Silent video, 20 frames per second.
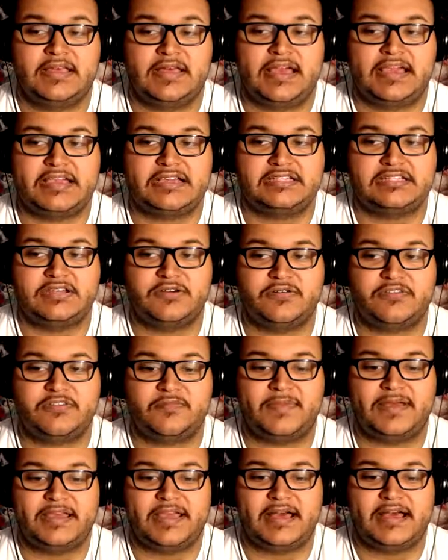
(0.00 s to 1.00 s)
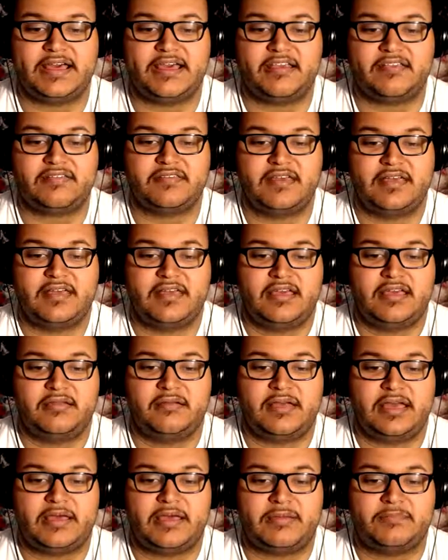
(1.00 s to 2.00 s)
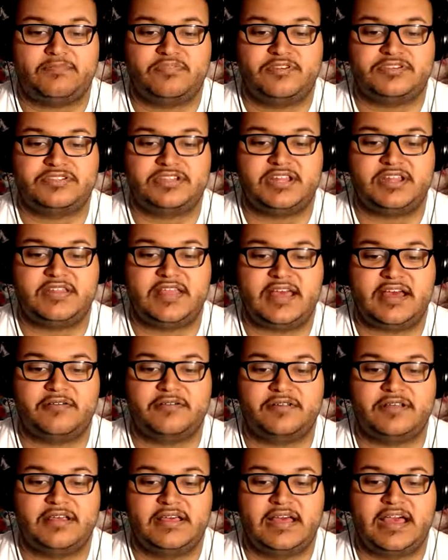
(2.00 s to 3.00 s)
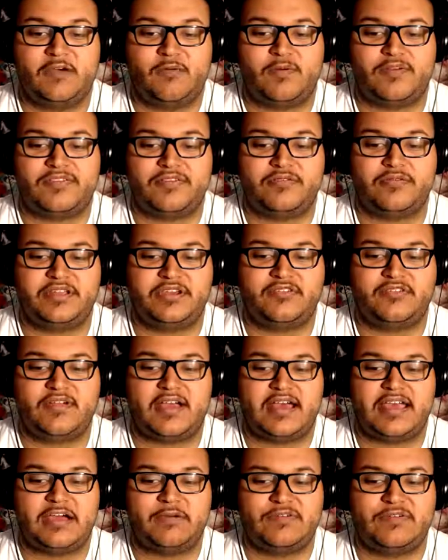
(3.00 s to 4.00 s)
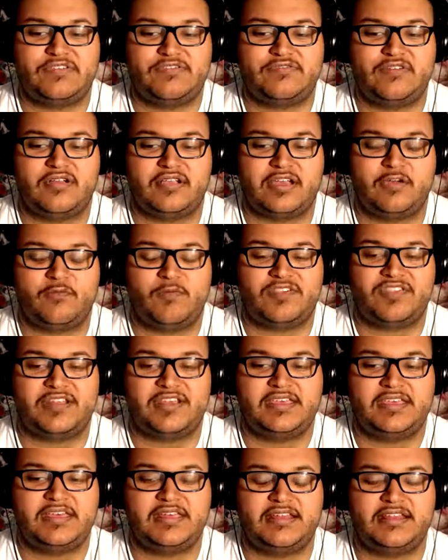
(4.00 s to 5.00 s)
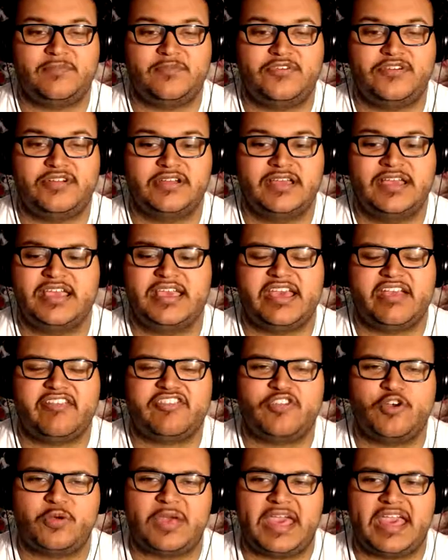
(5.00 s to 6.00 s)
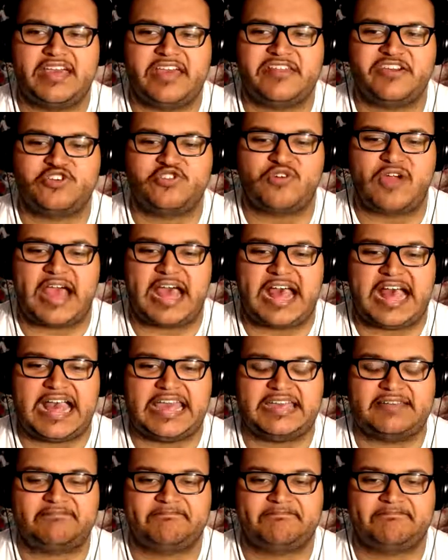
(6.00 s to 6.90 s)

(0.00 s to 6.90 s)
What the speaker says: I closed my eyes and pushed it down. I wasn't going to cry. I was strong. I wasn't a kid anymore. It's okay to cry.